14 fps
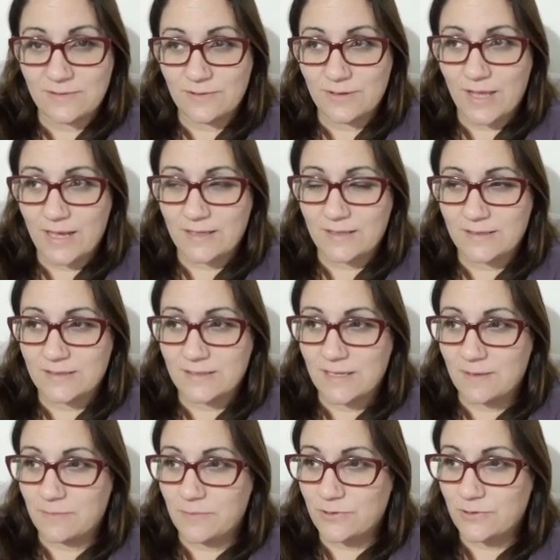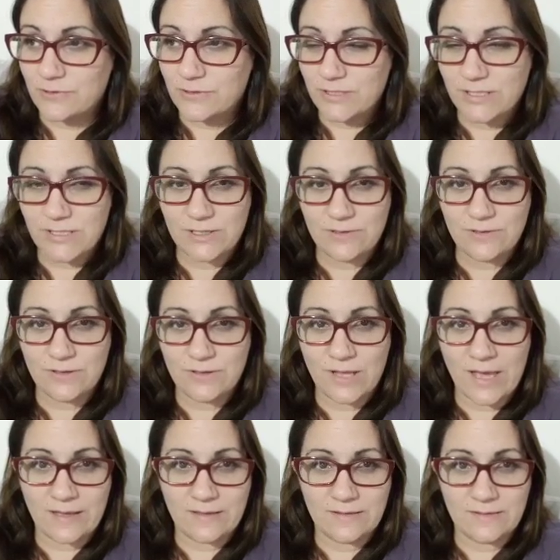you like the same music, you
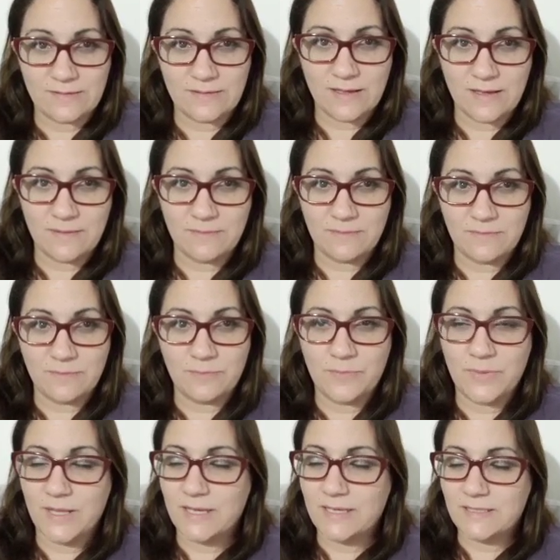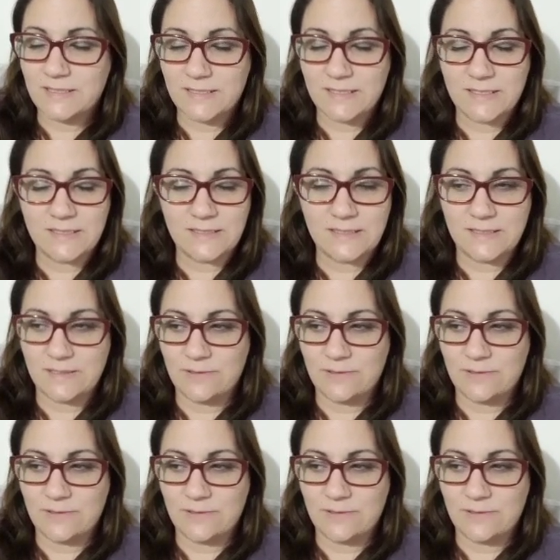like the same places,